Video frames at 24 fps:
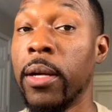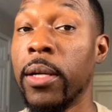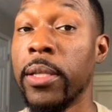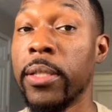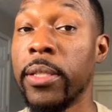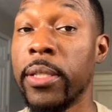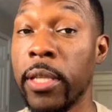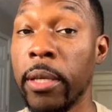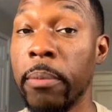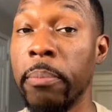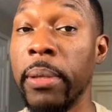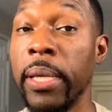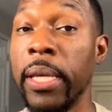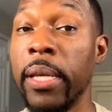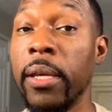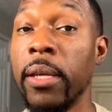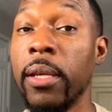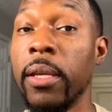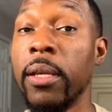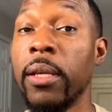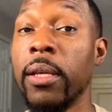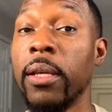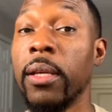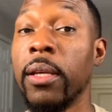to
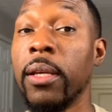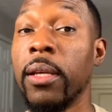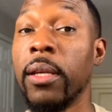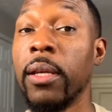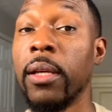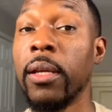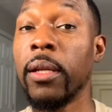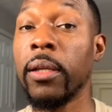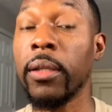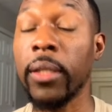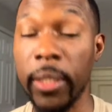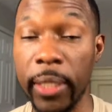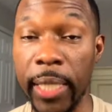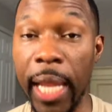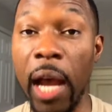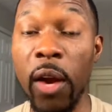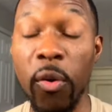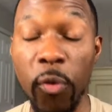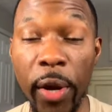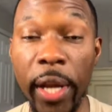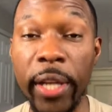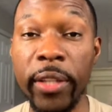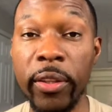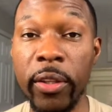be the
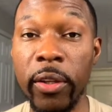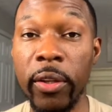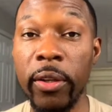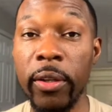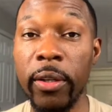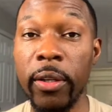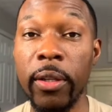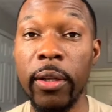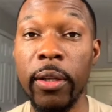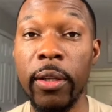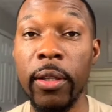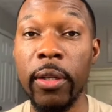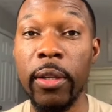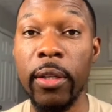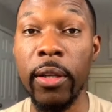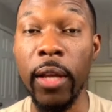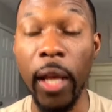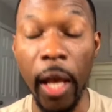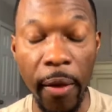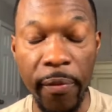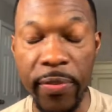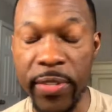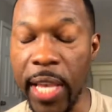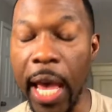director
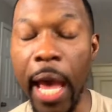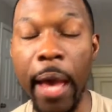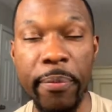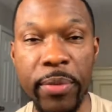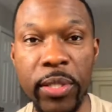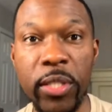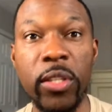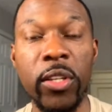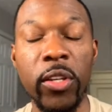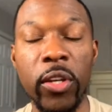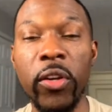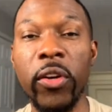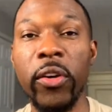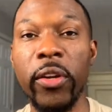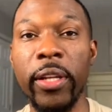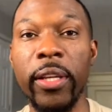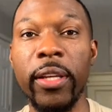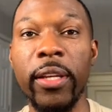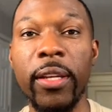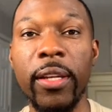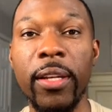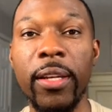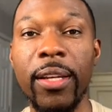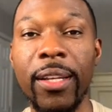of
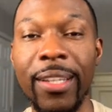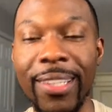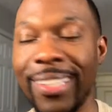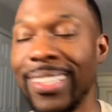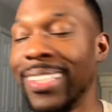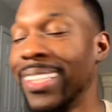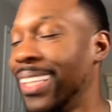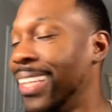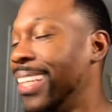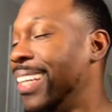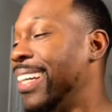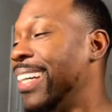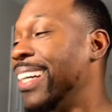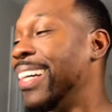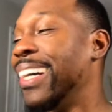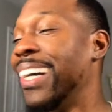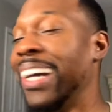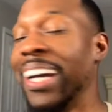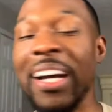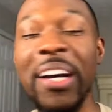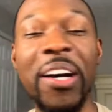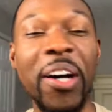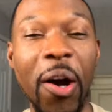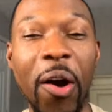cybersecurity
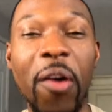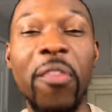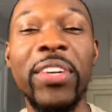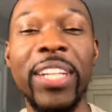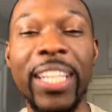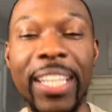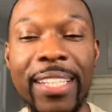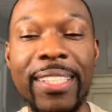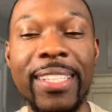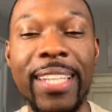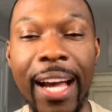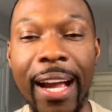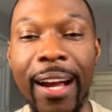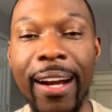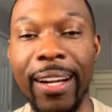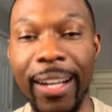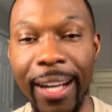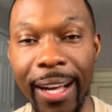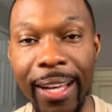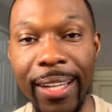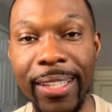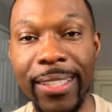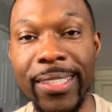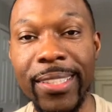over the entire
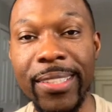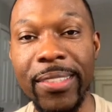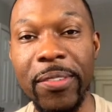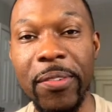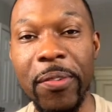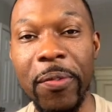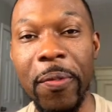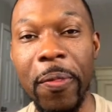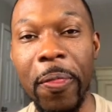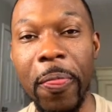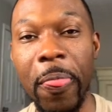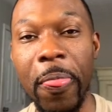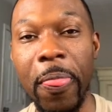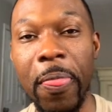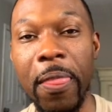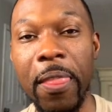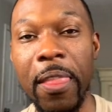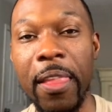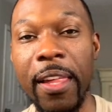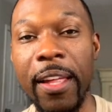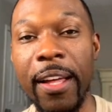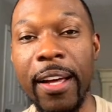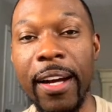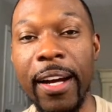college.
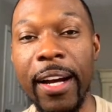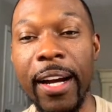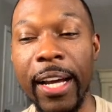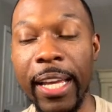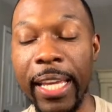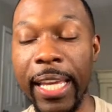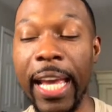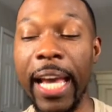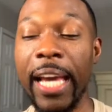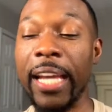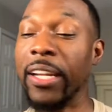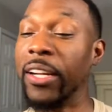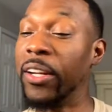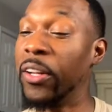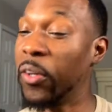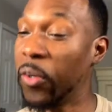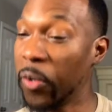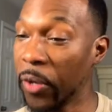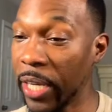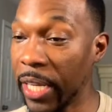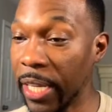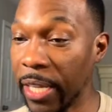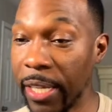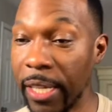He had a
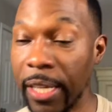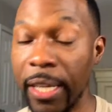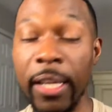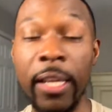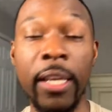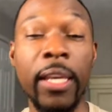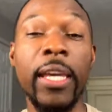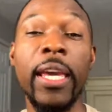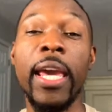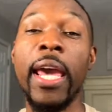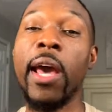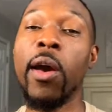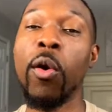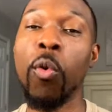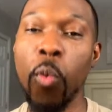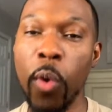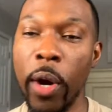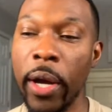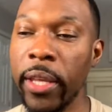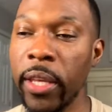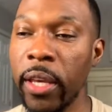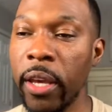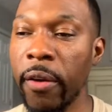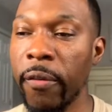degree, he had
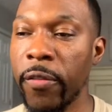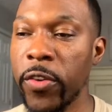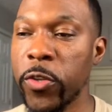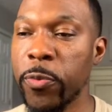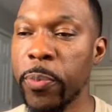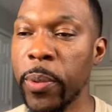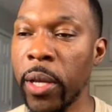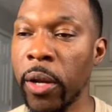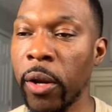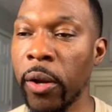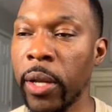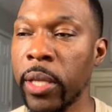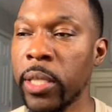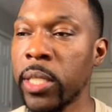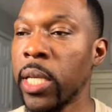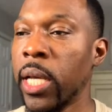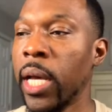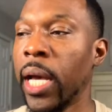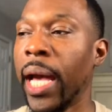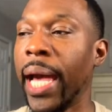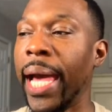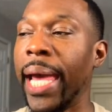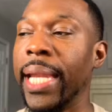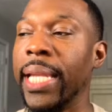1 year of experience,
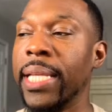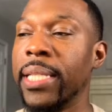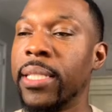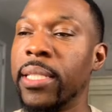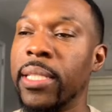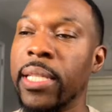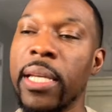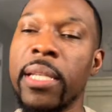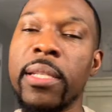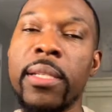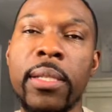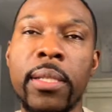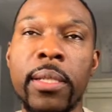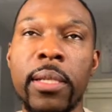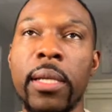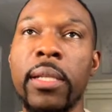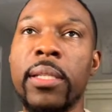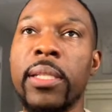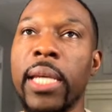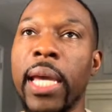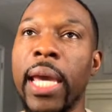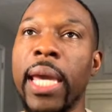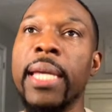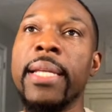and it's just
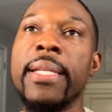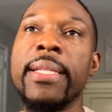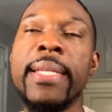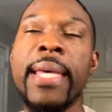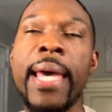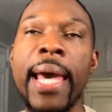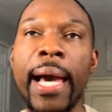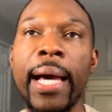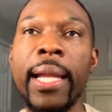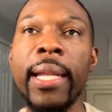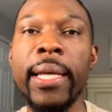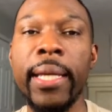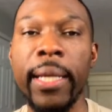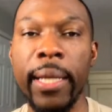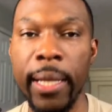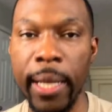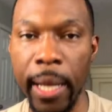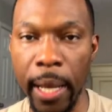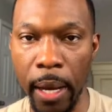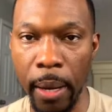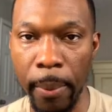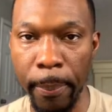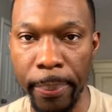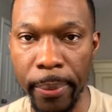such a talent
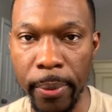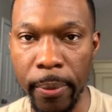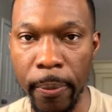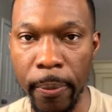gap